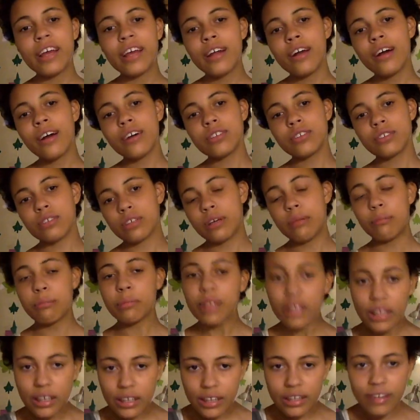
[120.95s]
Also, it
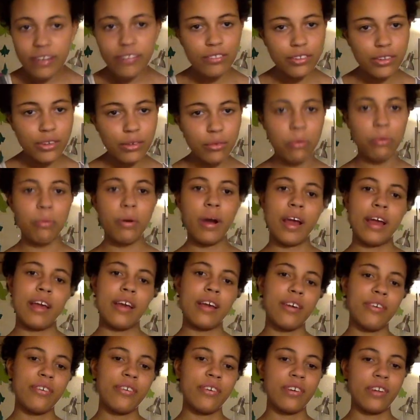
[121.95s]
completely gives you away
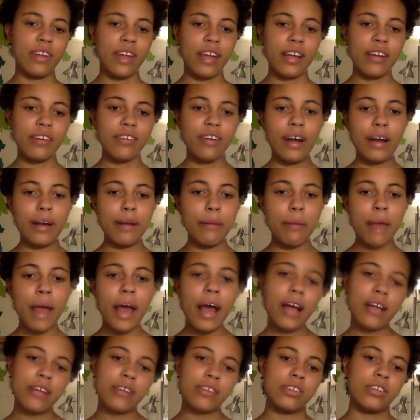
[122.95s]
you're, like, trying to
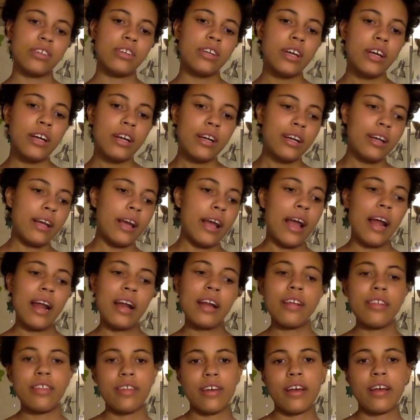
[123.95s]
pass or
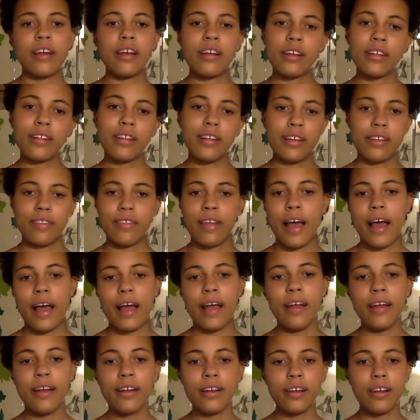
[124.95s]
anything like
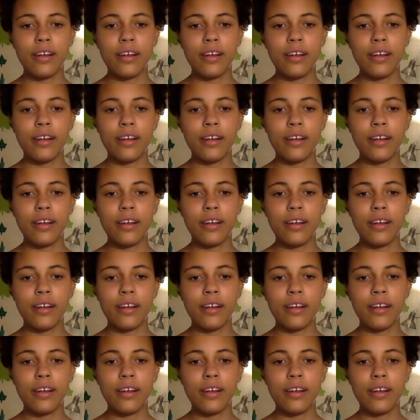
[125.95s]
that.